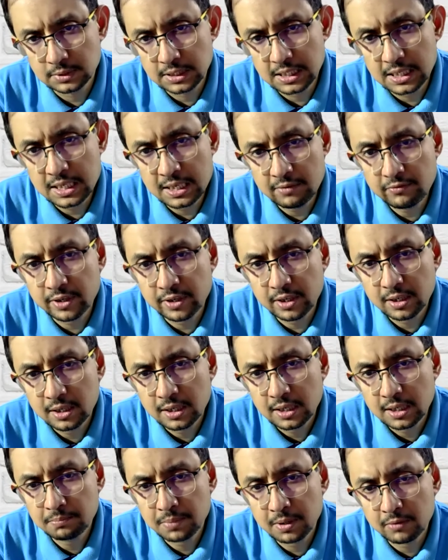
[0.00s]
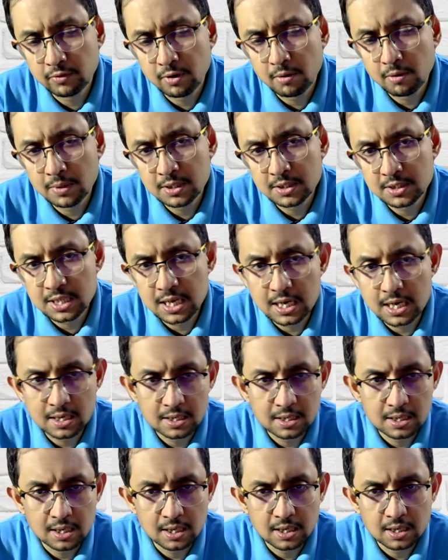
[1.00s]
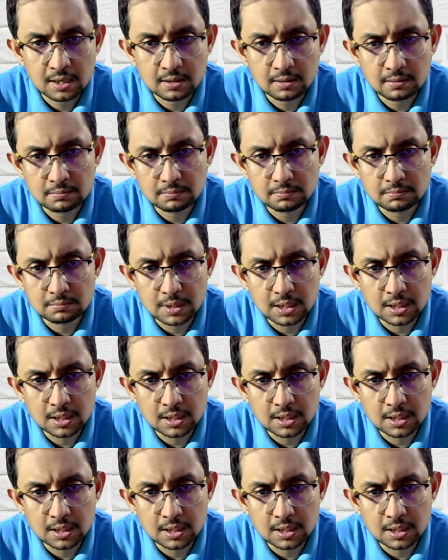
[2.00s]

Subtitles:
they differ in performance and a